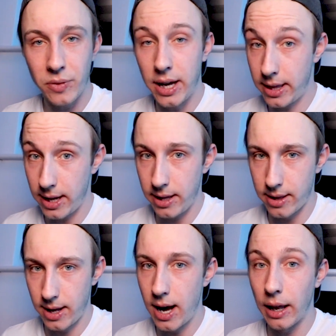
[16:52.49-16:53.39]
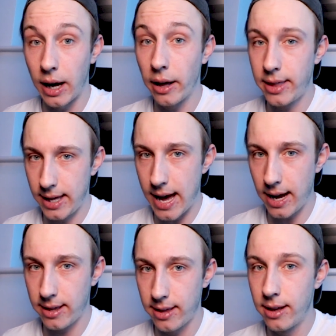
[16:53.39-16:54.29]
it is an
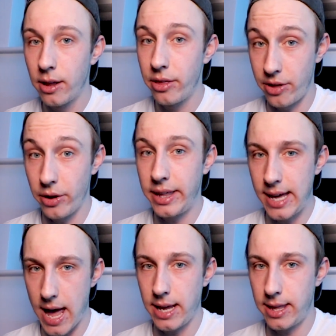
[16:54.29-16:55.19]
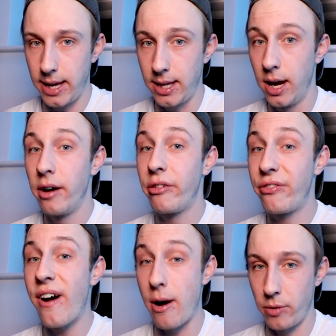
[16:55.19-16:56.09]
RTX 3080
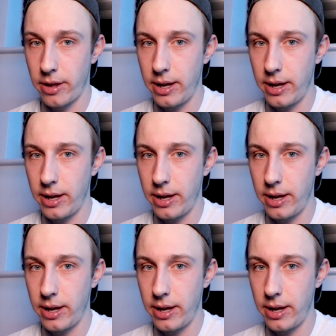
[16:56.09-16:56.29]
Founders